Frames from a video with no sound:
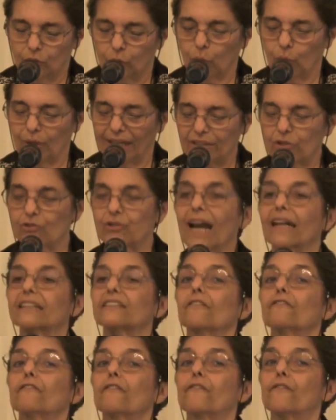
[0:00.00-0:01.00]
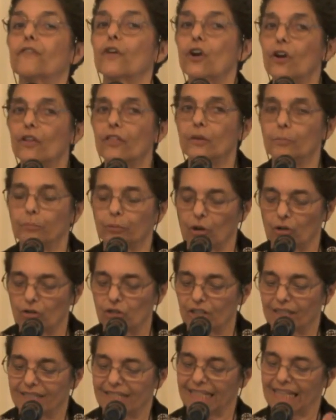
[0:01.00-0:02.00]
to attract further
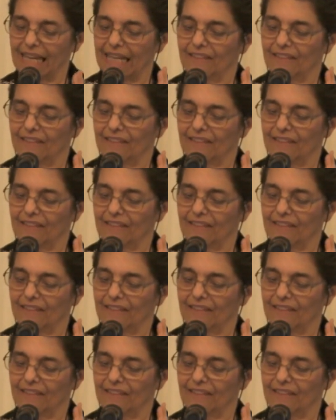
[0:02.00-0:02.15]
projects